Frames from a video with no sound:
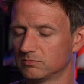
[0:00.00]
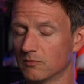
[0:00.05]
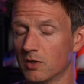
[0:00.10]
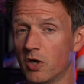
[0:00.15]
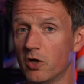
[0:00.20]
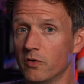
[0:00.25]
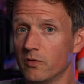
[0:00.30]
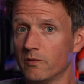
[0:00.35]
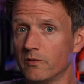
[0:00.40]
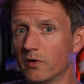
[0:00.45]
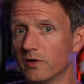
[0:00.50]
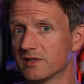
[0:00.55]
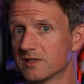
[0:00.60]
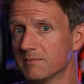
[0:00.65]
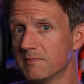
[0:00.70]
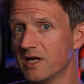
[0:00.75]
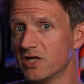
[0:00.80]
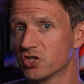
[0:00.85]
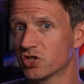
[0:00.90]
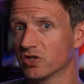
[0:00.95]
Oh, not to
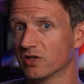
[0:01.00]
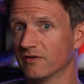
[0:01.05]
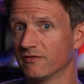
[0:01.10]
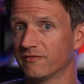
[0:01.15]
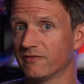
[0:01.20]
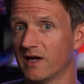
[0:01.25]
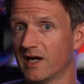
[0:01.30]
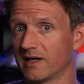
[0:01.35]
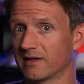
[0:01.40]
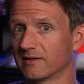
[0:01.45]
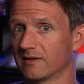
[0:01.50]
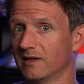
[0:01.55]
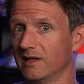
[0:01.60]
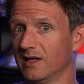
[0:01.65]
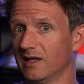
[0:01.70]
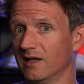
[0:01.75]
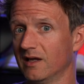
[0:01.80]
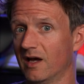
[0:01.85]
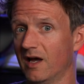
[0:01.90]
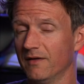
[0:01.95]
mention the fact,
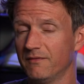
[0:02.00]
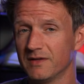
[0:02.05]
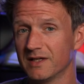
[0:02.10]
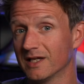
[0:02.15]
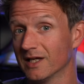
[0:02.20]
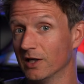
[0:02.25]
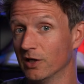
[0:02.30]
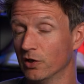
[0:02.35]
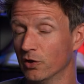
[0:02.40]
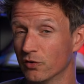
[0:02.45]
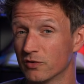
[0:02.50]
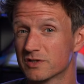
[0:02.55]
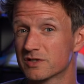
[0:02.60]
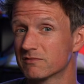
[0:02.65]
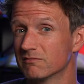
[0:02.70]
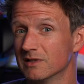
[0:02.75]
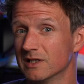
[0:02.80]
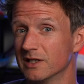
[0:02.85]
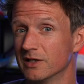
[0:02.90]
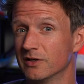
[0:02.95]
I think it looks
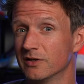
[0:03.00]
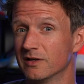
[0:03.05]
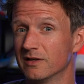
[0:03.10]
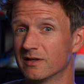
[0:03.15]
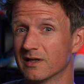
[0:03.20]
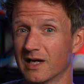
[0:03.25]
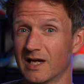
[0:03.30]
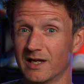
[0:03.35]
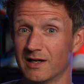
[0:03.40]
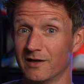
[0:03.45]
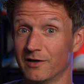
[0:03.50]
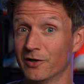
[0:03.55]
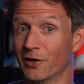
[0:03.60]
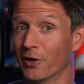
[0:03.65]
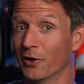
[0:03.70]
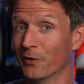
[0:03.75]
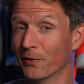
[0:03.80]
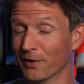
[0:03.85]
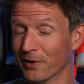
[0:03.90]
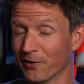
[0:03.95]
really good, and I
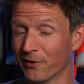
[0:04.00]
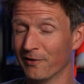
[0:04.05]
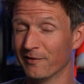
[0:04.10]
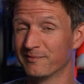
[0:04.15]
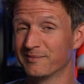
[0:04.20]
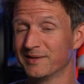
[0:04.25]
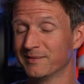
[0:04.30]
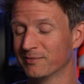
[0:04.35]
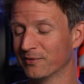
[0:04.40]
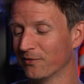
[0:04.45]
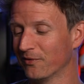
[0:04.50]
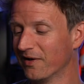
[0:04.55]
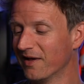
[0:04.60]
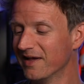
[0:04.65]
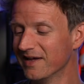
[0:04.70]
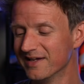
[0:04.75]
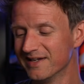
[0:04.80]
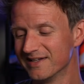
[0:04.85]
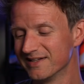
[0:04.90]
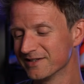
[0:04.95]
know a lot of people
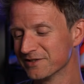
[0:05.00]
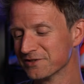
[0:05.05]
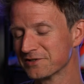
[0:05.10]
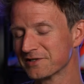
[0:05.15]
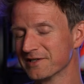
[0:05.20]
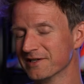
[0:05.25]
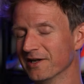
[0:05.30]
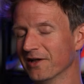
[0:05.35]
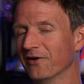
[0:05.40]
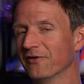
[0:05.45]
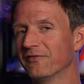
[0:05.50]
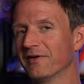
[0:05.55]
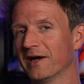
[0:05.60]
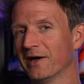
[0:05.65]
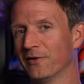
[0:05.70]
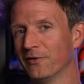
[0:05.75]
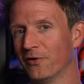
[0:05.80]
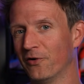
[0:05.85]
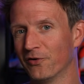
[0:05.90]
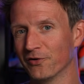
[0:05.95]
just love
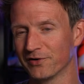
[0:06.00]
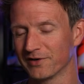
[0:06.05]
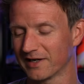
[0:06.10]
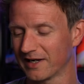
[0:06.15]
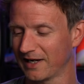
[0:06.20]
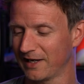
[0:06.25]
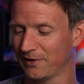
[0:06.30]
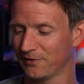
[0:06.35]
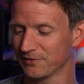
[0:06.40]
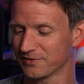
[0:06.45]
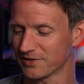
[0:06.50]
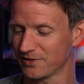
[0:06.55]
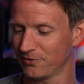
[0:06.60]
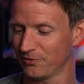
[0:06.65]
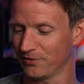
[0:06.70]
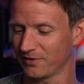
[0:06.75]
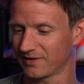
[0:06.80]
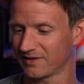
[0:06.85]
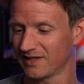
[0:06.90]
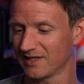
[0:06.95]
how On Clouds
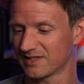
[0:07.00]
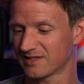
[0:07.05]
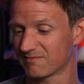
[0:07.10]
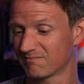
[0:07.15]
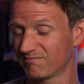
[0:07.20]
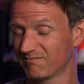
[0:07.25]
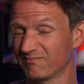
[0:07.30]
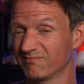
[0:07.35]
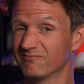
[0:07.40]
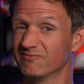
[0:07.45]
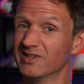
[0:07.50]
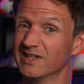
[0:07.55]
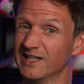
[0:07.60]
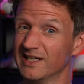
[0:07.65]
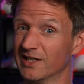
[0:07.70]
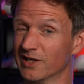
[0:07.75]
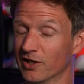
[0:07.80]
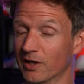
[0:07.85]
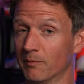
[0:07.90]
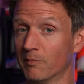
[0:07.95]
look. That's really
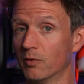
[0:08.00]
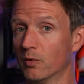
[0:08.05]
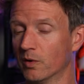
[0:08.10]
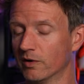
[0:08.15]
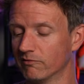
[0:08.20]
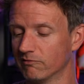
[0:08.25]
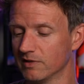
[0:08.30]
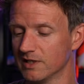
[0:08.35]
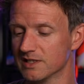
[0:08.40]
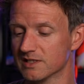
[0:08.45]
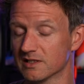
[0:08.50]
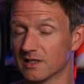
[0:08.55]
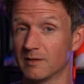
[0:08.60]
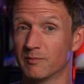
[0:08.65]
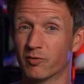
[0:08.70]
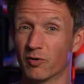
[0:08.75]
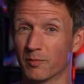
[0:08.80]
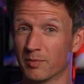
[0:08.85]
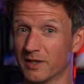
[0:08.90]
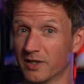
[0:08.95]
the #1 reason they
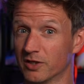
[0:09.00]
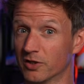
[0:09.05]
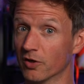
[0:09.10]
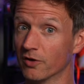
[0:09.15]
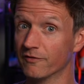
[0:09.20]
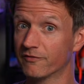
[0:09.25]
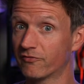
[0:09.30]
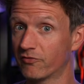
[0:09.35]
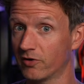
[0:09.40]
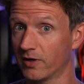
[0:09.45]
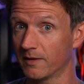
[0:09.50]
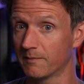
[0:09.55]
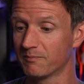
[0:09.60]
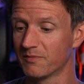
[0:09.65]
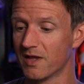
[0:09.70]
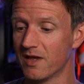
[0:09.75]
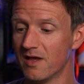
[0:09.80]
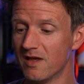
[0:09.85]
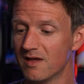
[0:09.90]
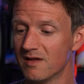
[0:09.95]
probably go for
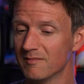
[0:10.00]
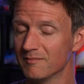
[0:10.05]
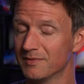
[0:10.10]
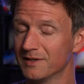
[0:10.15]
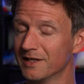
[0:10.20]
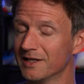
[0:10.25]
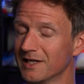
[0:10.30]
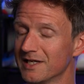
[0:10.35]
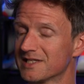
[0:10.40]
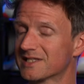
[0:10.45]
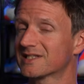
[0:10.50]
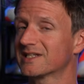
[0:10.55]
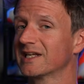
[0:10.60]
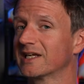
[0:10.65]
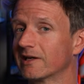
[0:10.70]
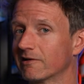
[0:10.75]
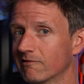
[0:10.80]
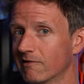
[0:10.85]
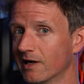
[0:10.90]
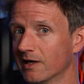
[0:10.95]
it, but then they
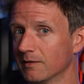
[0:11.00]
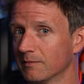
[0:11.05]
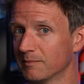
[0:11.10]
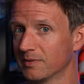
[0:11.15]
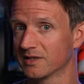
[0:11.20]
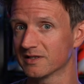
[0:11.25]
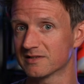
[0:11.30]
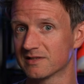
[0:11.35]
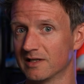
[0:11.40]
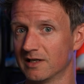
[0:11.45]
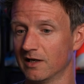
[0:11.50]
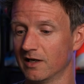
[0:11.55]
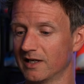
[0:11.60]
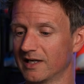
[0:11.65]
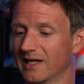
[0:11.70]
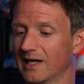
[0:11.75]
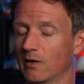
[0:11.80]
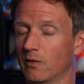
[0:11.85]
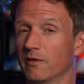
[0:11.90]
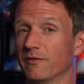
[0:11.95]
stick around because they
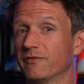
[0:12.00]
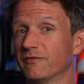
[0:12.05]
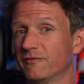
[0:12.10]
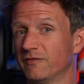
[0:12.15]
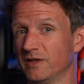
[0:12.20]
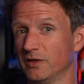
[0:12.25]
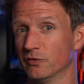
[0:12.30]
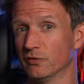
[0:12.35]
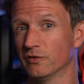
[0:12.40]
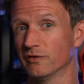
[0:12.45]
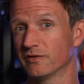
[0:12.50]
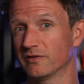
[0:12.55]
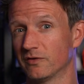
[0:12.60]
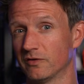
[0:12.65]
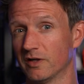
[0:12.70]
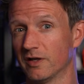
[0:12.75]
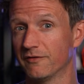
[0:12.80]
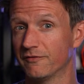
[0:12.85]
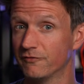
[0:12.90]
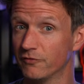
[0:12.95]
like how it feels
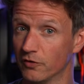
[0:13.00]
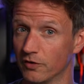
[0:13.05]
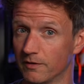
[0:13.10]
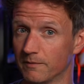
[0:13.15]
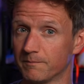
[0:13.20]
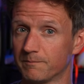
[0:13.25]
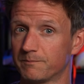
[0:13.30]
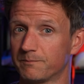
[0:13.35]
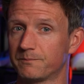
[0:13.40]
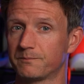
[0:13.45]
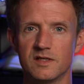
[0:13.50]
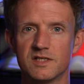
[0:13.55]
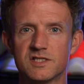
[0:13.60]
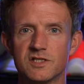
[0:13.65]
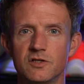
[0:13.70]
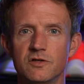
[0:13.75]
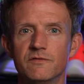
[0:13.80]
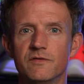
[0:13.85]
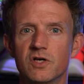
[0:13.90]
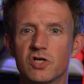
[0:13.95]
on their foot. This
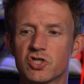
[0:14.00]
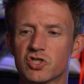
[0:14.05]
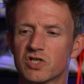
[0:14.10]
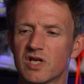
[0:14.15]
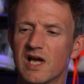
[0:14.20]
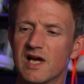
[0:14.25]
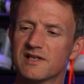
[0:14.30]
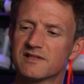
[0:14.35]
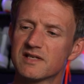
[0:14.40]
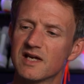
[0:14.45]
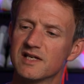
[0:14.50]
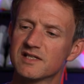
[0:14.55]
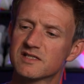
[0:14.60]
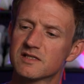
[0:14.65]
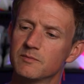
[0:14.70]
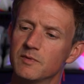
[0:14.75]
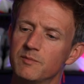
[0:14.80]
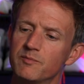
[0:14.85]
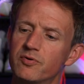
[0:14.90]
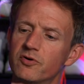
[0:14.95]
new version has had
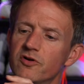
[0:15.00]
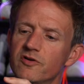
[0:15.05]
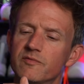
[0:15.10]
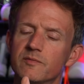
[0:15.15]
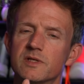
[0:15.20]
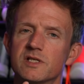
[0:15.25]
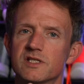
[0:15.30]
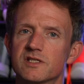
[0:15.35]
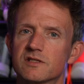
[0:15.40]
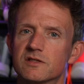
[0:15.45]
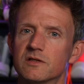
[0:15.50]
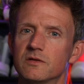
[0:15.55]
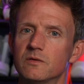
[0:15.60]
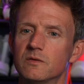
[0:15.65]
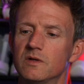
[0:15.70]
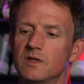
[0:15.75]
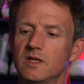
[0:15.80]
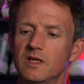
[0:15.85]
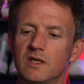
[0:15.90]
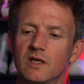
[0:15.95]
some improvements to
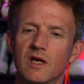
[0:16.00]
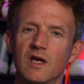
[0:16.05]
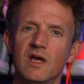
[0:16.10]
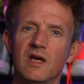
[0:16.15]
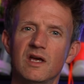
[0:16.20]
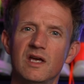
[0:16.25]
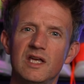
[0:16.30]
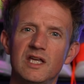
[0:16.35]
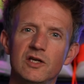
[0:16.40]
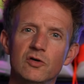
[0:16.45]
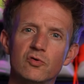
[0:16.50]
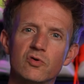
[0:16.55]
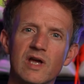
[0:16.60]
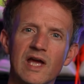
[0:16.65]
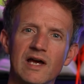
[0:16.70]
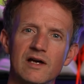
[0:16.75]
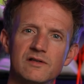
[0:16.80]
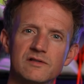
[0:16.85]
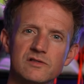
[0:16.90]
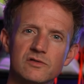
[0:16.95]
the heel
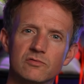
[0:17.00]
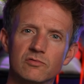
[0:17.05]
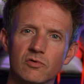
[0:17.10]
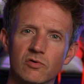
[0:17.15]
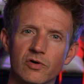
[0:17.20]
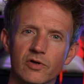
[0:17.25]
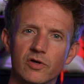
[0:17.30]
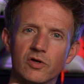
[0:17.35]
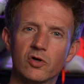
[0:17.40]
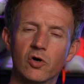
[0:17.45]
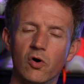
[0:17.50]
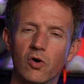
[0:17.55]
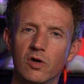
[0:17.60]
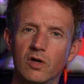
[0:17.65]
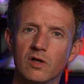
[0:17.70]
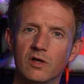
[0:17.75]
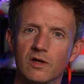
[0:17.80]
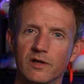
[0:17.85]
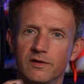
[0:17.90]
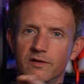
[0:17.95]
counter, or the
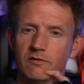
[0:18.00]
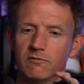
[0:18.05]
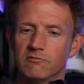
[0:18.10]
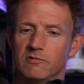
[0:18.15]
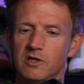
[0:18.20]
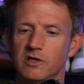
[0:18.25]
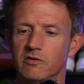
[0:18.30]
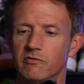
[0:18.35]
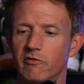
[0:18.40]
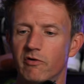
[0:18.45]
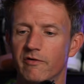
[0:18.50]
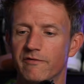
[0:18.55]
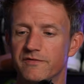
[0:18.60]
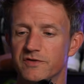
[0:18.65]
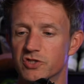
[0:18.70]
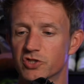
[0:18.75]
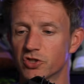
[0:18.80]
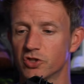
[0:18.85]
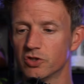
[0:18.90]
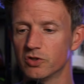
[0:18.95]
collar at the rear of the
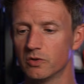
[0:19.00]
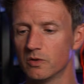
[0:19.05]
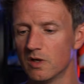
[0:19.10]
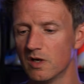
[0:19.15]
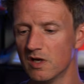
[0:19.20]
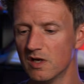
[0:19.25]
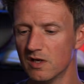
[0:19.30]
shoe.